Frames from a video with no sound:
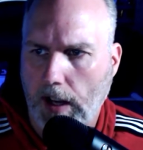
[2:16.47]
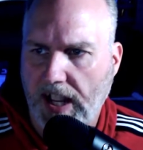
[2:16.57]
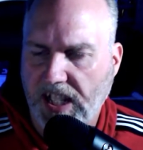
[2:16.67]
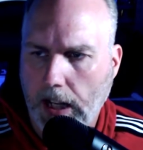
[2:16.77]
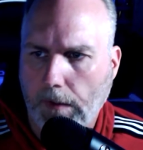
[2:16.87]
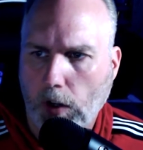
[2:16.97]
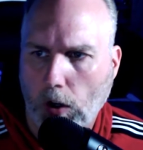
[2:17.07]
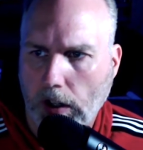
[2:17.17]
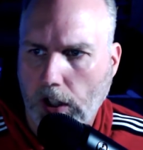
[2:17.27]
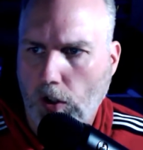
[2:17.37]
as
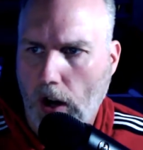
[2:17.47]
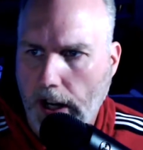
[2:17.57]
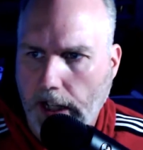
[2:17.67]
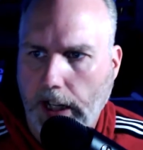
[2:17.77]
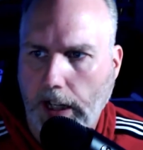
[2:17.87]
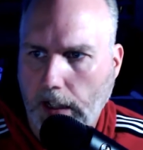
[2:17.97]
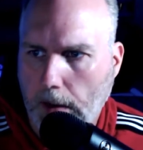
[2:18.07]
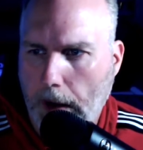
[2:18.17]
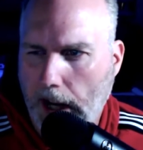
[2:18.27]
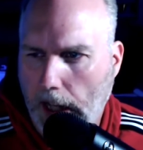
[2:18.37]
difficult as trying to teach
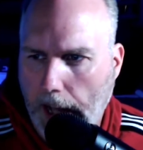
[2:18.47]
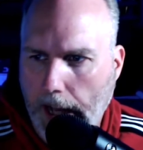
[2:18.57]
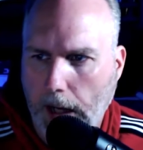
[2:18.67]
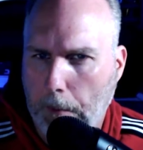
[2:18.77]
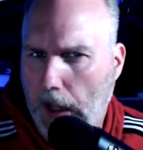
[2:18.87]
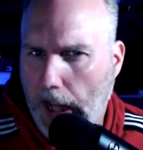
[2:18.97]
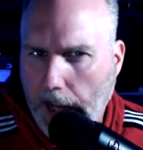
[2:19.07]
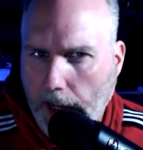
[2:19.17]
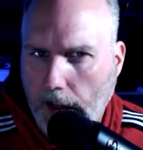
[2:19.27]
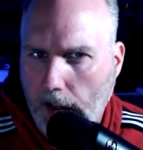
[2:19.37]
them how to land a
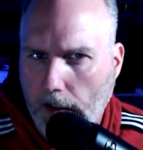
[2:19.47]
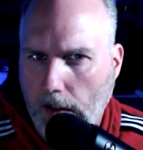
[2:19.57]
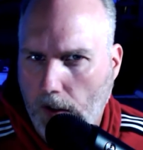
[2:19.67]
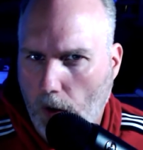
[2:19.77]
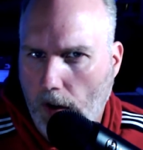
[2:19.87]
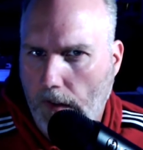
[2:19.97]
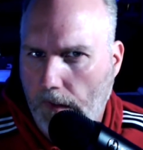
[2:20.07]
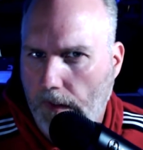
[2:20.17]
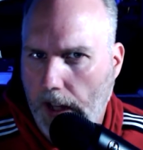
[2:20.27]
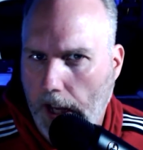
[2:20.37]
plane, sort of
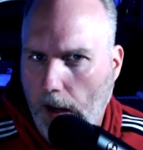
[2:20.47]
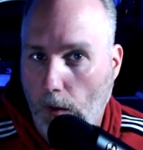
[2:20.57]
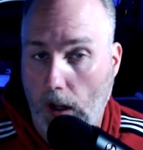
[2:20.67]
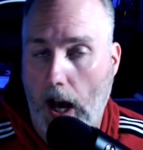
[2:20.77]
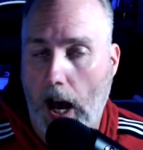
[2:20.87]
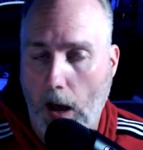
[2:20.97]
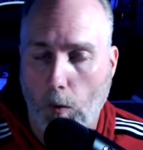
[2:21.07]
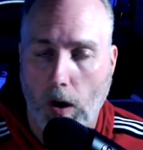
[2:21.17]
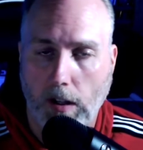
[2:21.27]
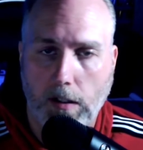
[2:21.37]
thing. Well, I
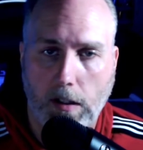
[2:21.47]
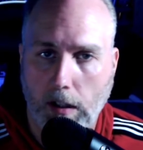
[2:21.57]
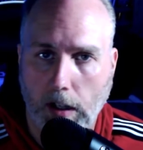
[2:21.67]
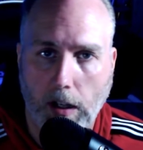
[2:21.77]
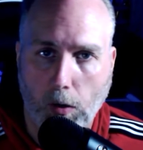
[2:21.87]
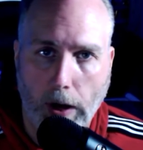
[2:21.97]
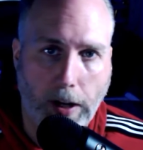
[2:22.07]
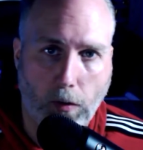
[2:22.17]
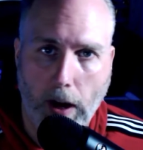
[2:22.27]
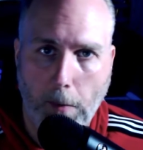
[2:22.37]
was the great
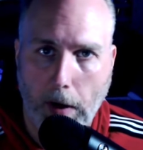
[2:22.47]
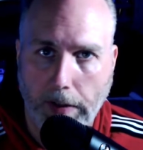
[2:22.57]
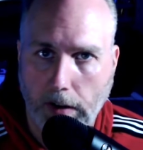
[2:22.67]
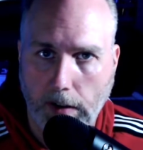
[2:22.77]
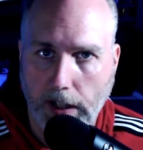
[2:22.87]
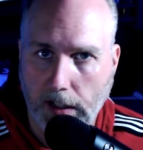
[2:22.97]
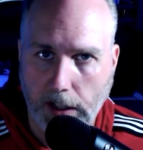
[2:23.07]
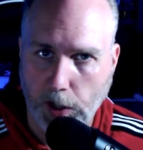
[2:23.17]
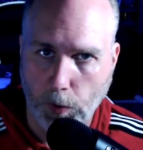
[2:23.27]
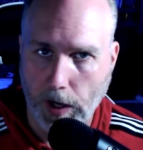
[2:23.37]
grandmother in the
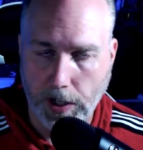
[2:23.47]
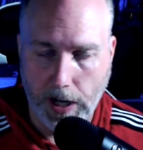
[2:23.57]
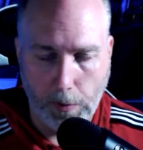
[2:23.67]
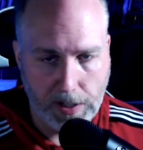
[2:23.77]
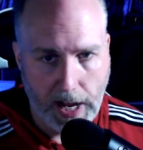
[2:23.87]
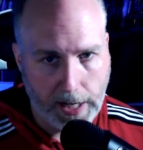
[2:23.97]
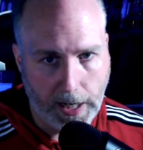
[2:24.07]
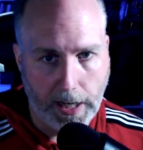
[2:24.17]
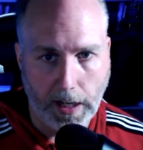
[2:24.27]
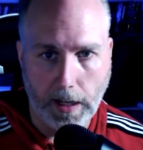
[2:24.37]
situation. I was not
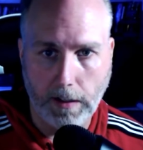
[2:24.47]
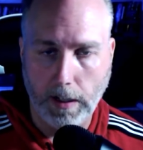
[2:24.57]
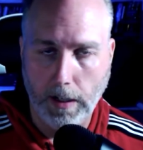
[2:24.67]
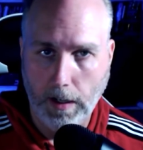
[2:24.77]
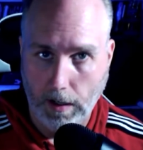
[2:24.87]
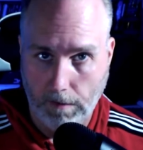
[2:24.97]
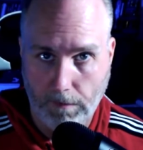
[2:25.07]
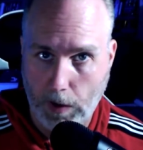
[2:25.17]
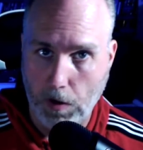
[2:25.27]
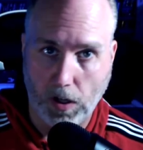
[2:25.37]
getting it.
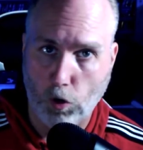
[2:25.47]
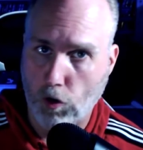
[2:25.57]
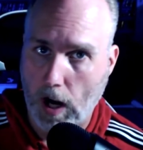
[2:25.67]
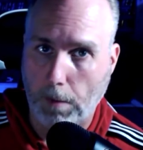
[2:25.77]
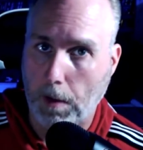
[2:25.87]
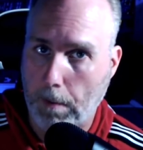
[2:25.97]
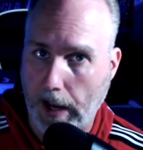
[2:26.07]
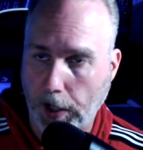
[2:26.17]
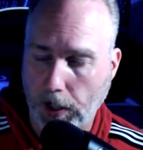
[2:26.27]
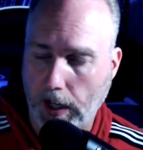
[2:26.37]
They were incredibly
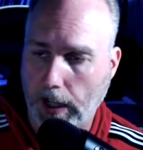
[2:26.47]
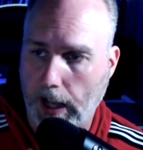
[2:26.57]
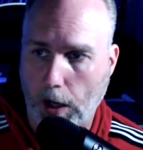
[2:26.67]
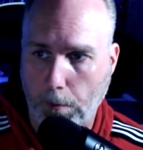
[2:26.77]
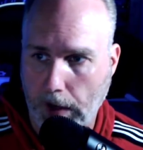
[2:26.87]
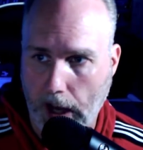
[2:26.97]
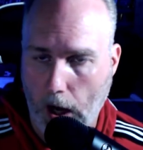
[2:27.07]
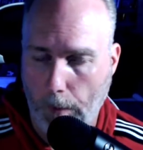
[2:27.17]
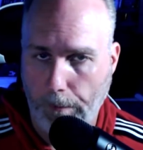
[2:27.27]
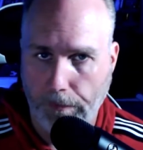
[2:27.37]
patient and they helped me
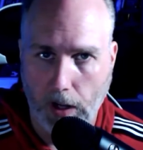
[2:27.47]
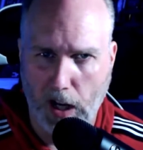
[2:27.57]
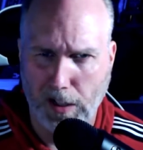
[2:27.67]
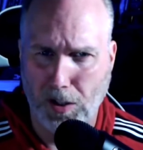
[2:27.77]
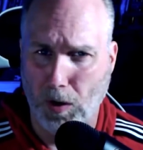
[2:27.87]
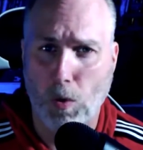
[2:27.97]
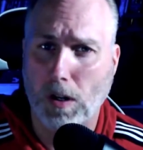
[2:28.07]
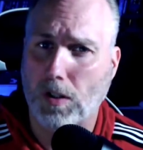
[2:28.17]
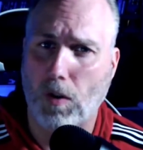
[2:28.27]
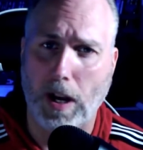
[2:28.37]
out. So it
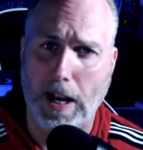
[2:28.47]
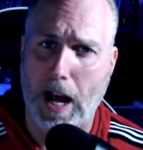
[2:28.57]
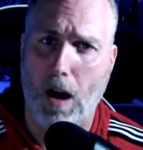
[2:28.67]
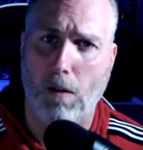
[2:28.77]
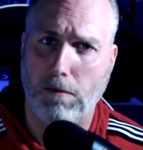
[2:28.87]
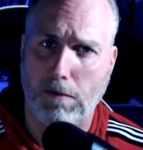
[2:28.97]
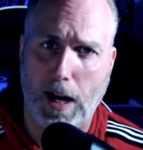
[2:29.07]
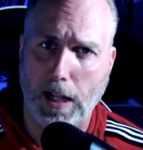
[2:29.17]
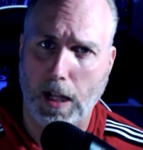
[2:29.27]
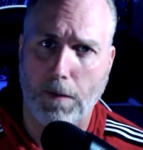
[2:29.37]
works great now.
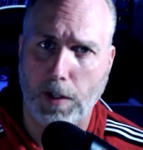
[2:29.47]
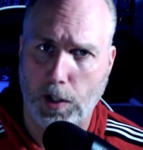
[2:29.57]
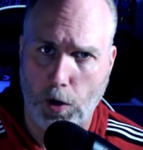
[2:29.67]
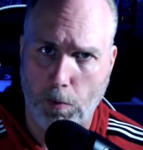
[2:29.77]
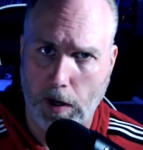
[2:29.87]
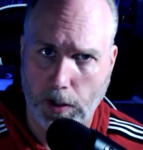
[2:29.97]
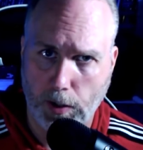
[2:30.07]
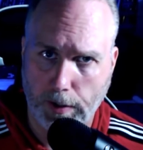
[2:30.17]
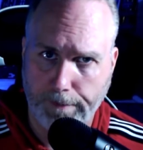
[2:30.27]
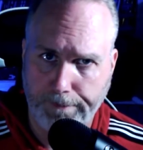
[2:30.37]
I love it so
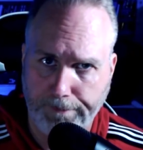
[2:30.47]
much.